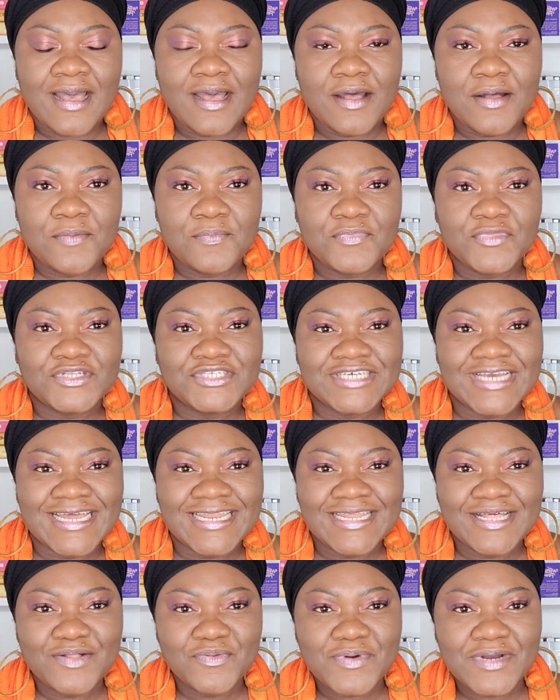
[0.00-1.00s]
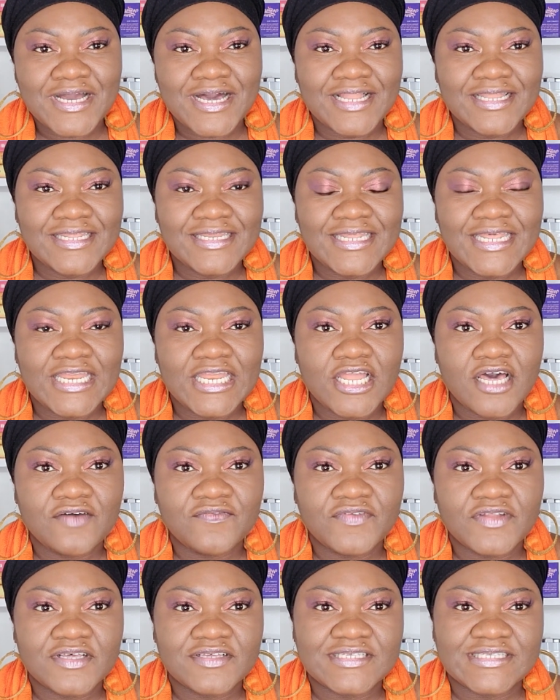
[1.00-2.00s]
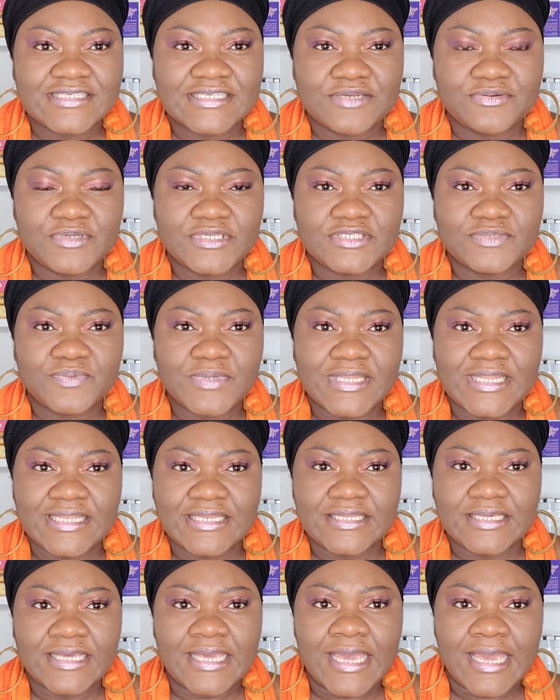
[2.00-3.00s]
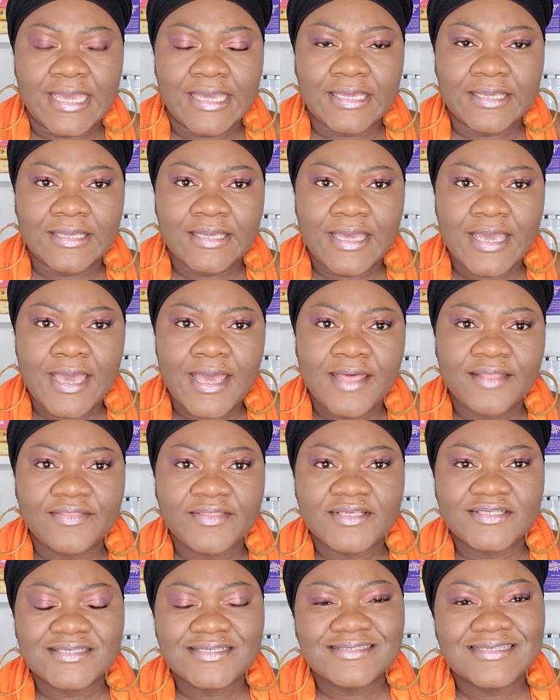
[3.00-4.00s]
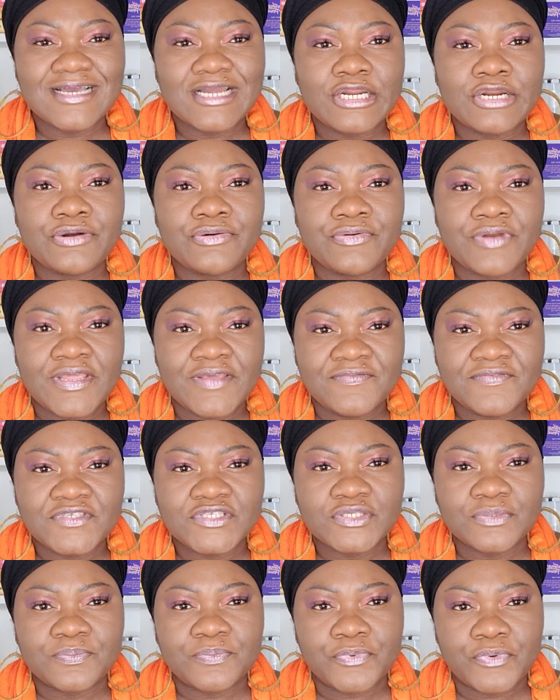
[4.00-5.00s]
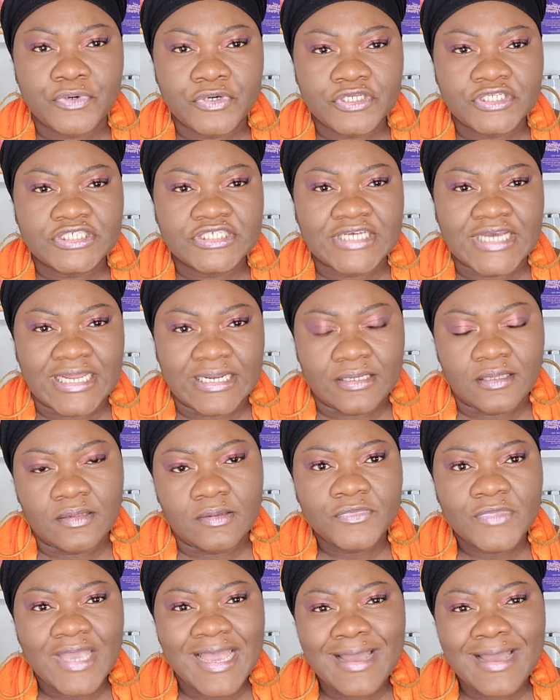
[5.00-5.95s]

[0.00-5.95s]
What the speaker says: The channel we're calling it Love Lost Series with Linda Kay, and this is a grief support channel.